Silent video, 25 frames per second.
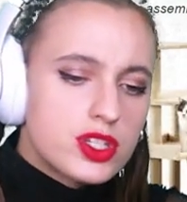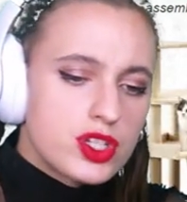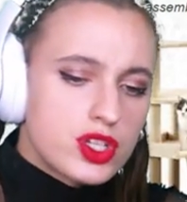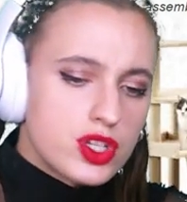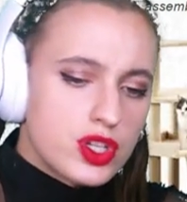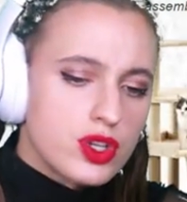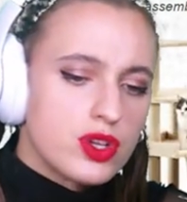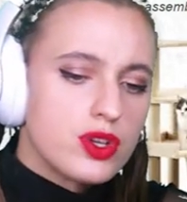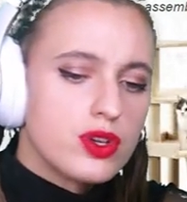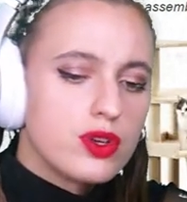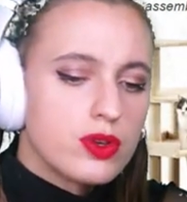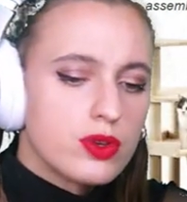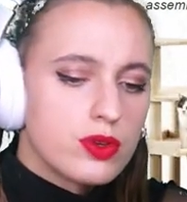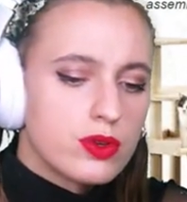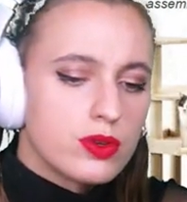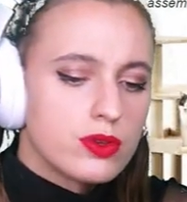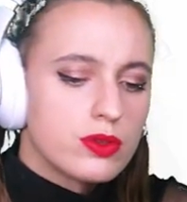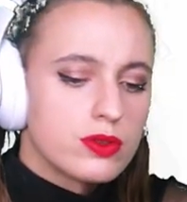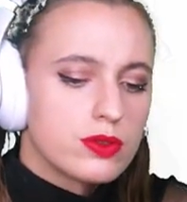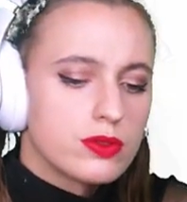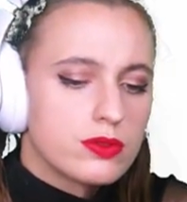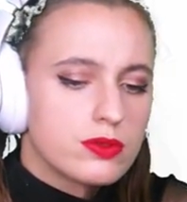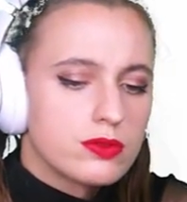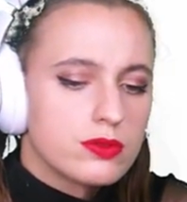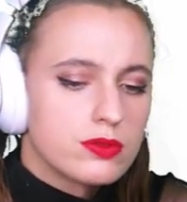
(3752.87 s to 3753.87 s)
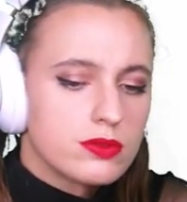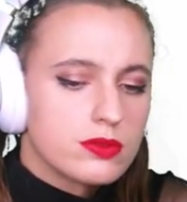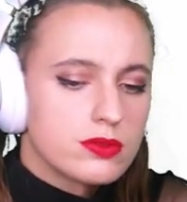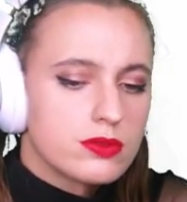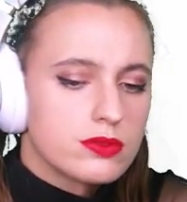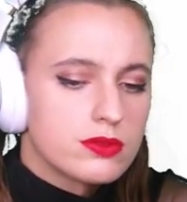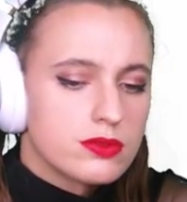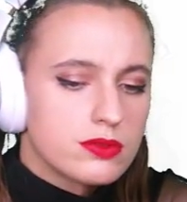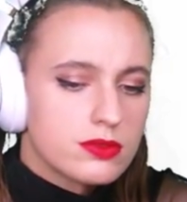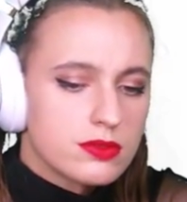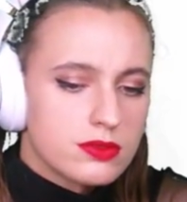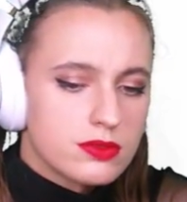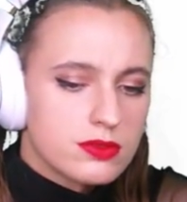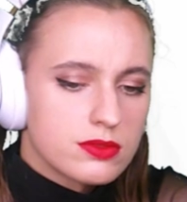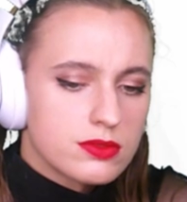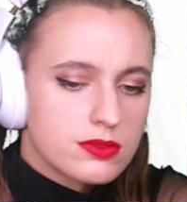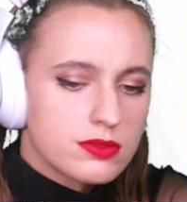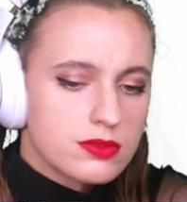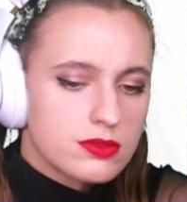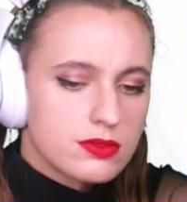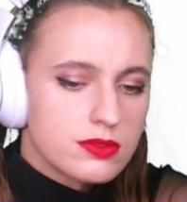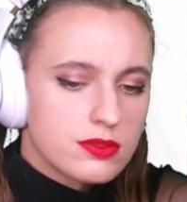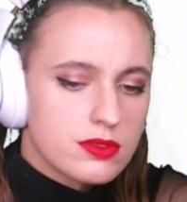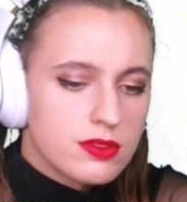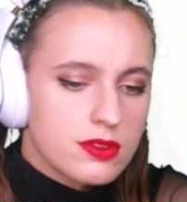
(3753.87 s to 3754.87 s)
to
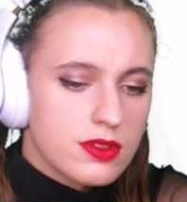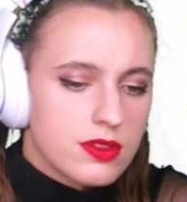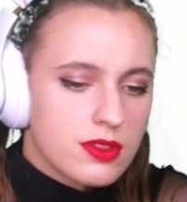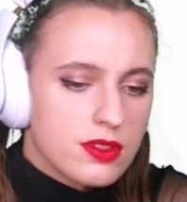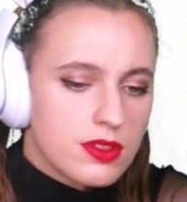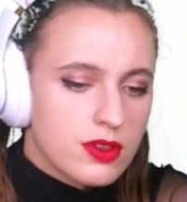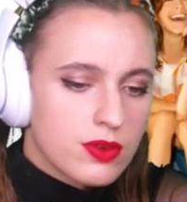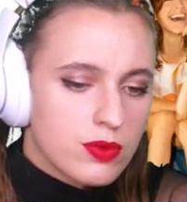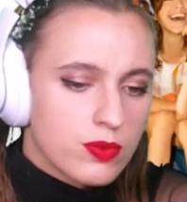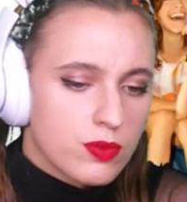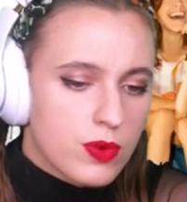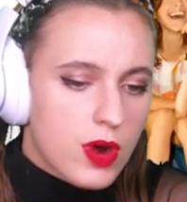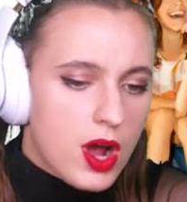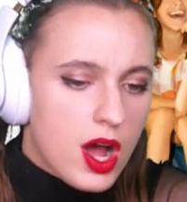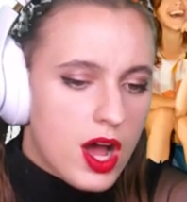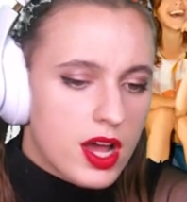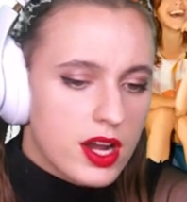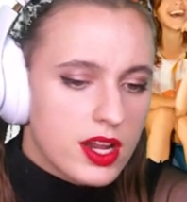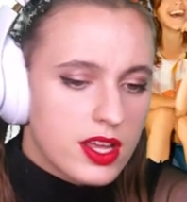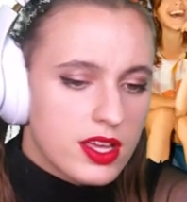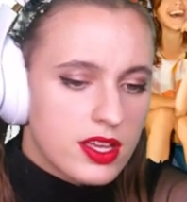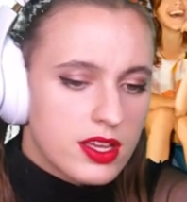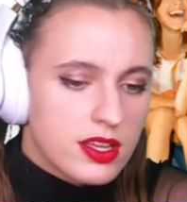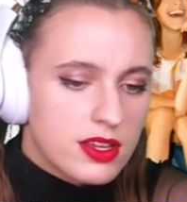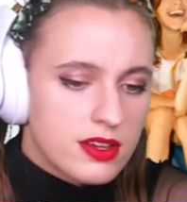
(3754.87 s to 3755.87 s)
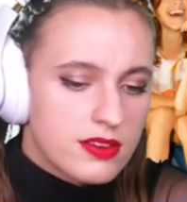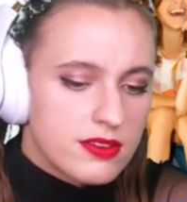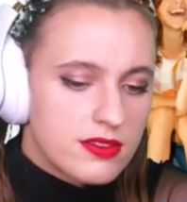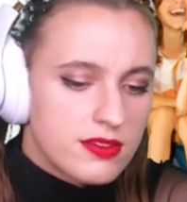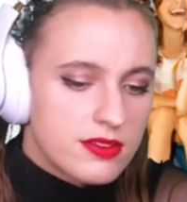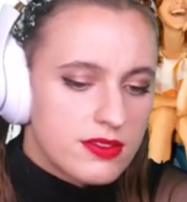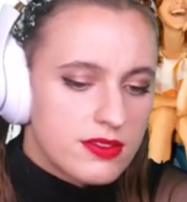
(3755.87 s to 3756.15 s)
the rotted,